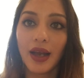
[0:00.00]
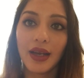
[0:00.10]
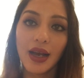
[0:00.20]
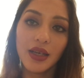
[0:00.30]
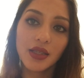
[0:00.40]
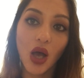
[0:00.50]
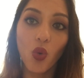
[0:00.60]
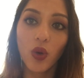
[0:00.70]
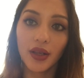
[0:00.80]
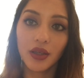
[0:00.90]
Hi guys,
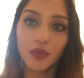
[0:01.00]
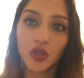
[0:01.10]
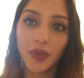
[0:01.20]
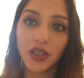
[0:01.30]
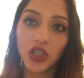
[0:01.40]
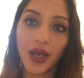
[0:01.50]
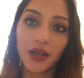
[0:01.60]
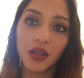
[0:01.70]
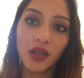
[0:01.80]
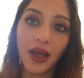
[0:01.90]
welcome to my
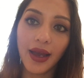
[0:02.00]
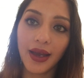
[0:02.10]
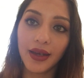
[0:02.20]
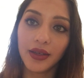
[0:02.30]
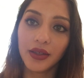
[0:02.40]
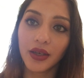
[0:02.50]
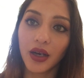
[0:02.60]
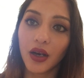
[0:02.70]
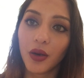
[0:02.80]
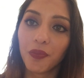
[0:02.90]
channel, and
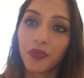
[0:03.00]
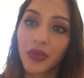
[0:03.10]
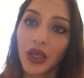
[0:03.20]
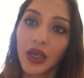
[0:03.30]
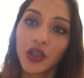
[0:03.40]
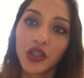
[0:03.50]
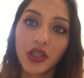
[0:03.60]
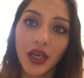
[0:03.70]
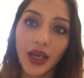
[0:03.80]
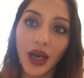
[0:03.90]

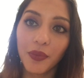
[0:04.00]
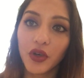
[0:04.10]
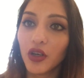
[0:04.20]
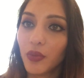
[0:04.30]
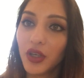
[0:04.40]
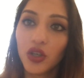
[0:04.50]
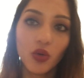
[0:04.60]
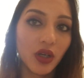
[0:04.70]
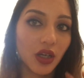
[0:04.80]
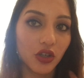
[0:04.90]
today I'm gonna be
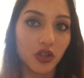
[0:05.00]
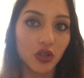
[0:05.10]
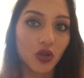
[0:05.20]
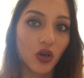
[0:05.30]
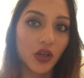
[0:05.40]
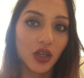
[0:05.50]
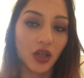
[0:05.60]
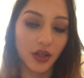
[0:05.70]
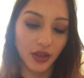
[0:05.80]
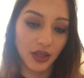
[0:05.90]
doing a tutorial
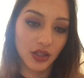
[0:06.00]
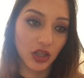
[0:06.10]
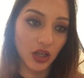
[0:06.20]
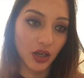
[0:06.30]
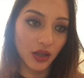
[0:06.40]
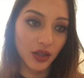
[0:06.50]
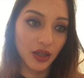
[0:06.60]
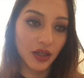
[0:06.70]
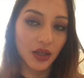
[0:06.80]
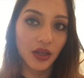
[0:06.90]
on this look.